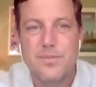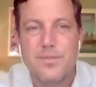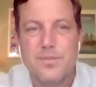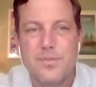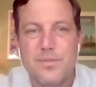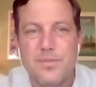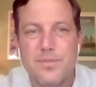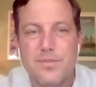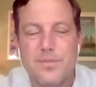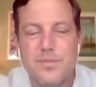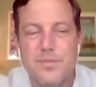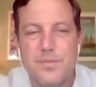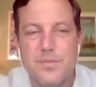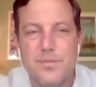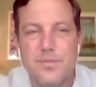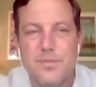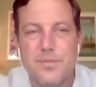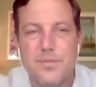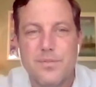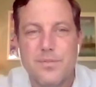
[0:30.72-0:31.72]

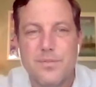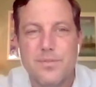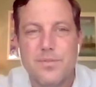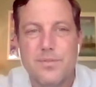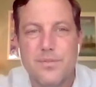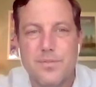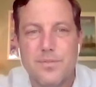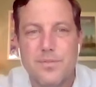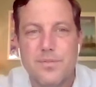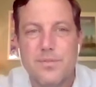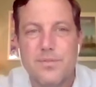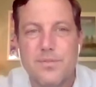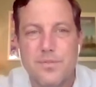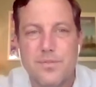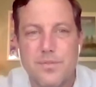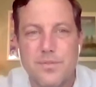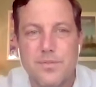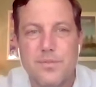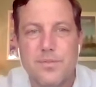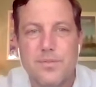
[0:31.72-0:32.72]

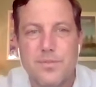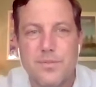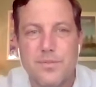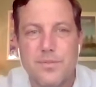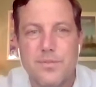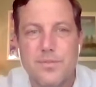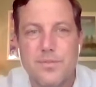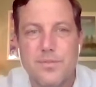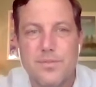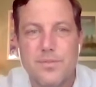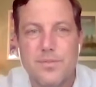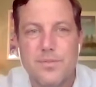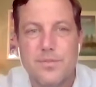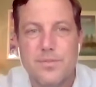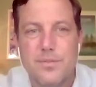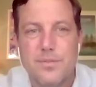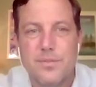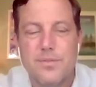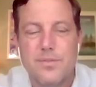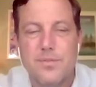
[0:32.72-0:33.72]

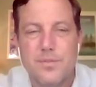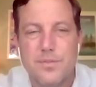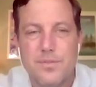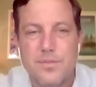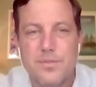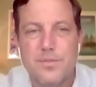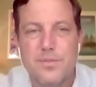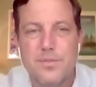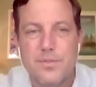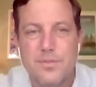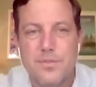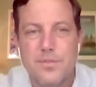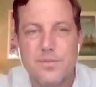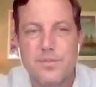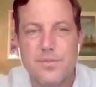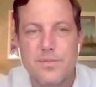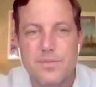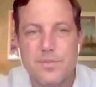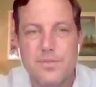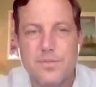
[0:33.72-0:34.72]

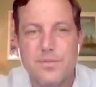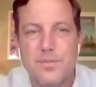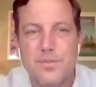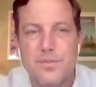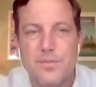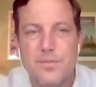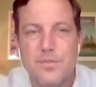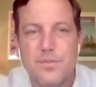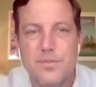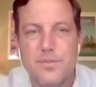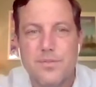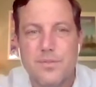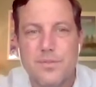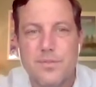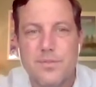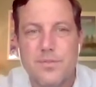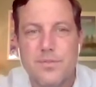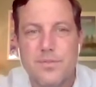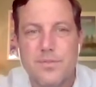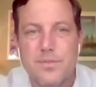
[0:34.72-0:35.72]

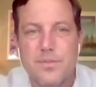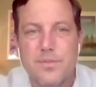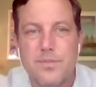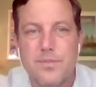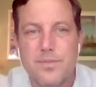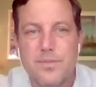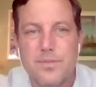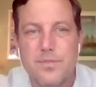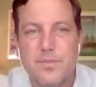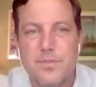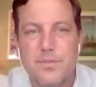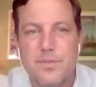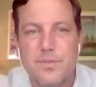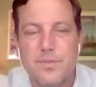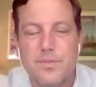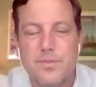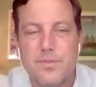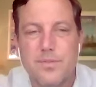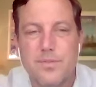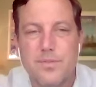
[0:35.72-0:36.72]

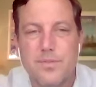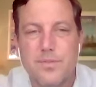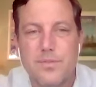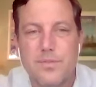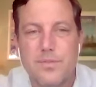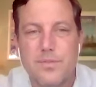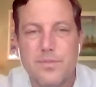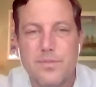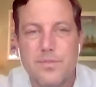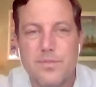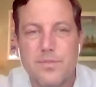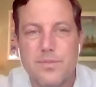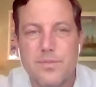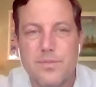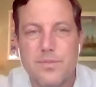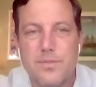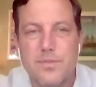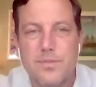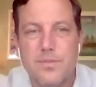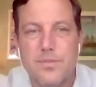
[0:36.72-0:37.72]

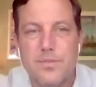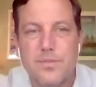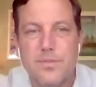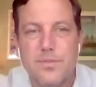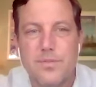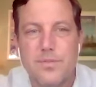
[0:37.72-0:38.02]
The person shown says nothing.